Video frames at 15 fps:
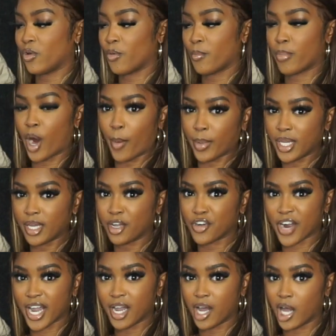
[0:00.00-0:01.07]
purpley
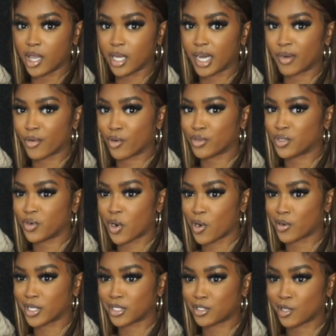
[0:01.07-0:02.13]
gray color. I don't know what you call
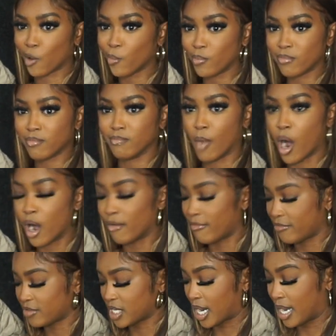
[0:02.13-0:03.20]
it. It's taupe, mauve,
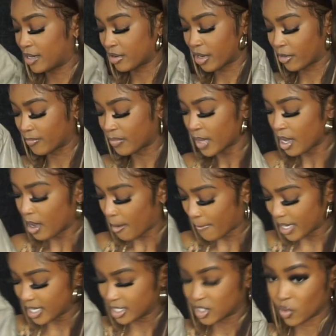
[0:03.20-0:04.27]
I don't know.
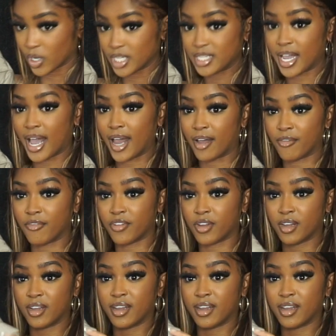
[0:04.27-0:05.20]
But it does have,